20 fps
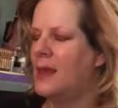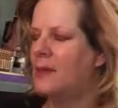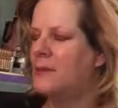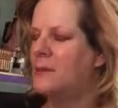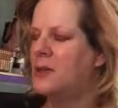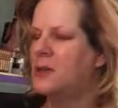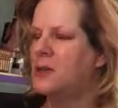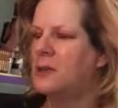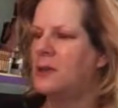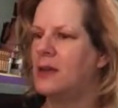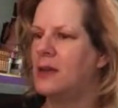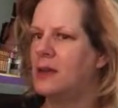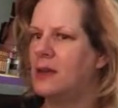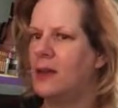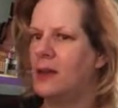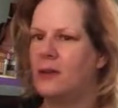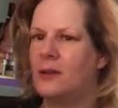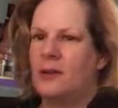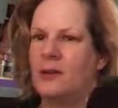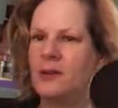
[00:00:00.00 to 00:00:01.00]
In between
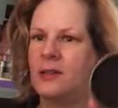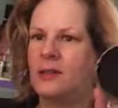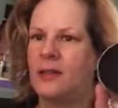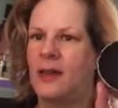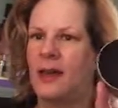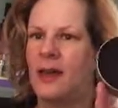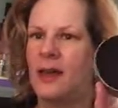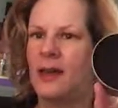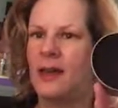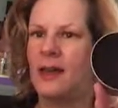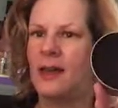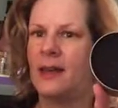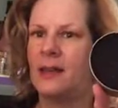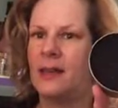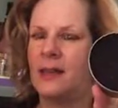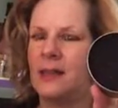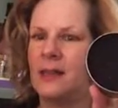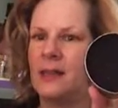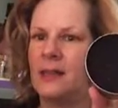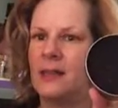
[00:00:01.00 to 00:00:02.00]
colors, I
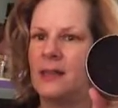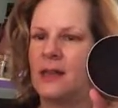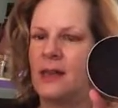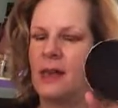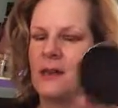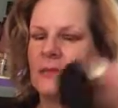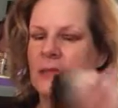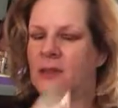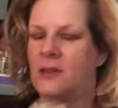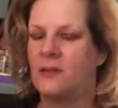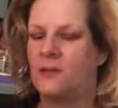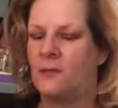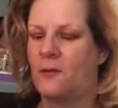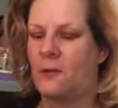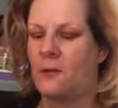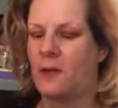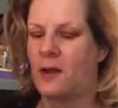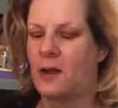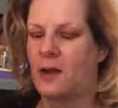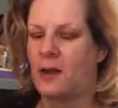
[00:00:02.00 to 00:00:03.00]
like this
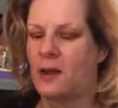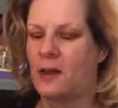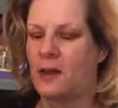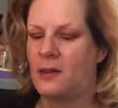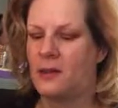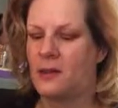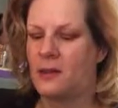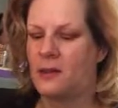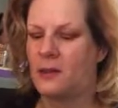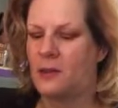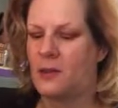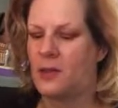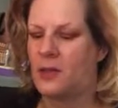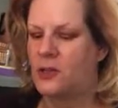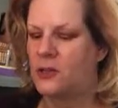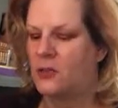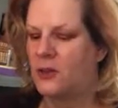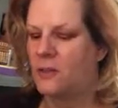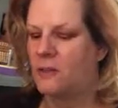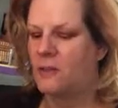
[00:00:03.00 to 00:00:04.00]
Sephora color
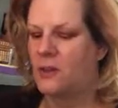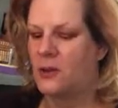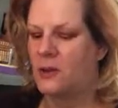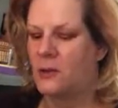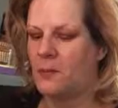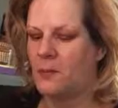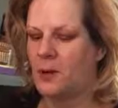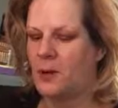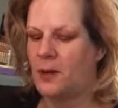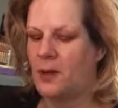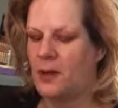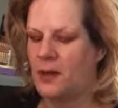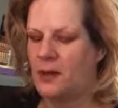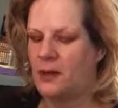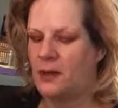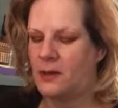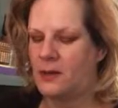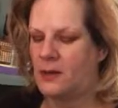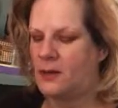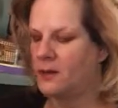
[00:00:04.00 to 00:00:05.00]
switch from Veramona,
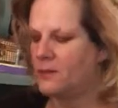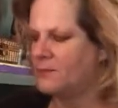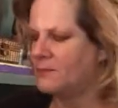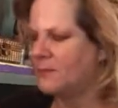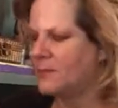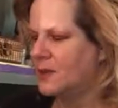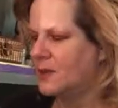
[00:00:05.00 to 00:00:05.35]
or